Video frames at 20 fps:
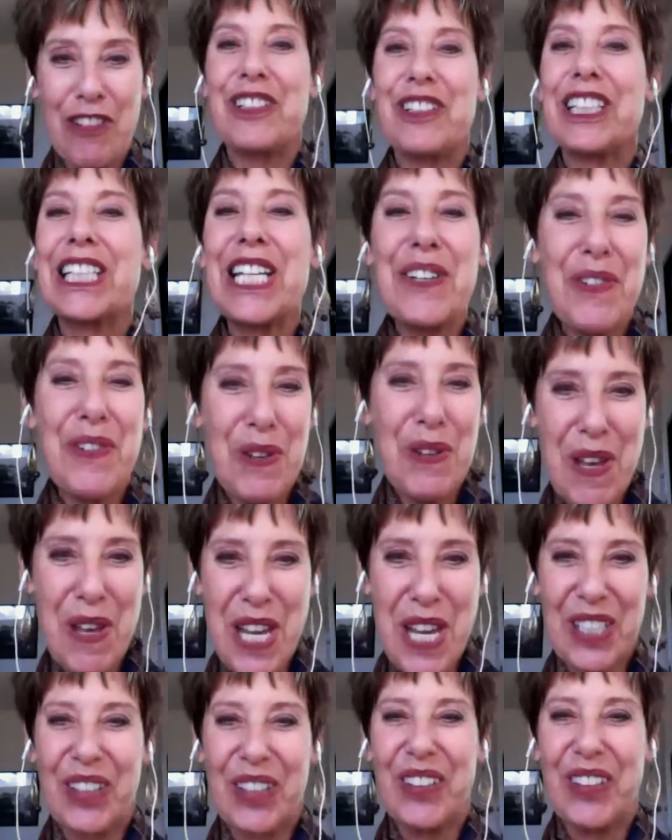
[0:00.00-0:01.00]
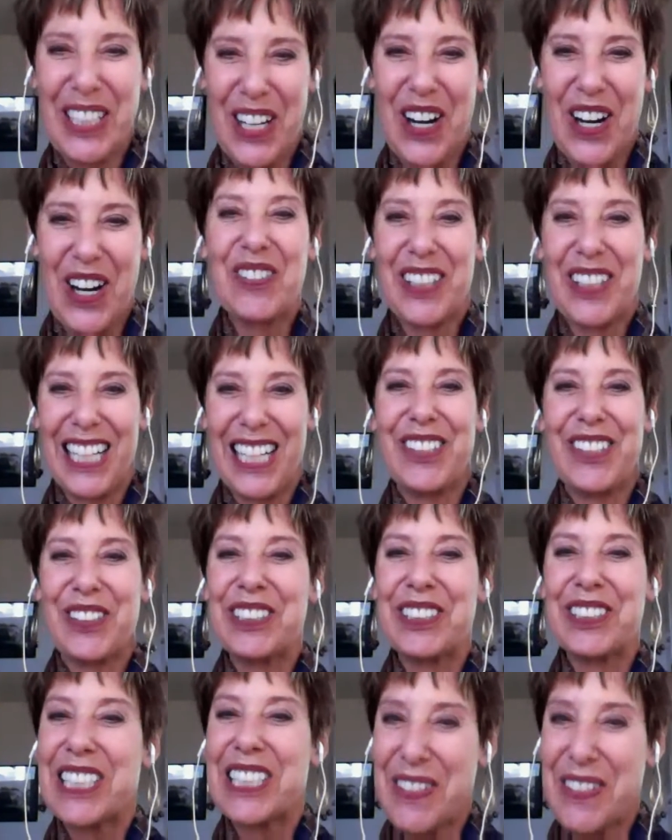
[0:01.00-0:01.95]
right, or leaving